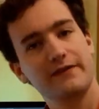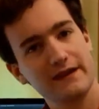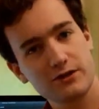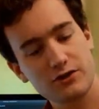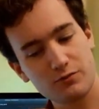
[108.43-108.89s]

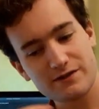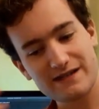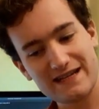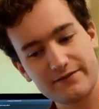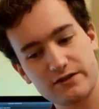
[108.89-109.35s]
The issue
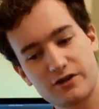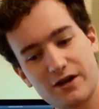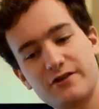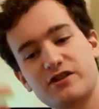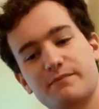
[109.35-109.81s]
wasn't even
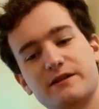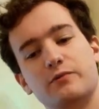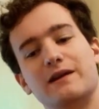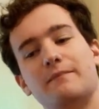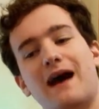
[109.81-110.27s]
changing
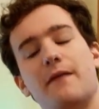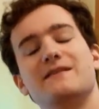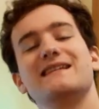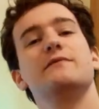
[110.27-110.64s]
between maps,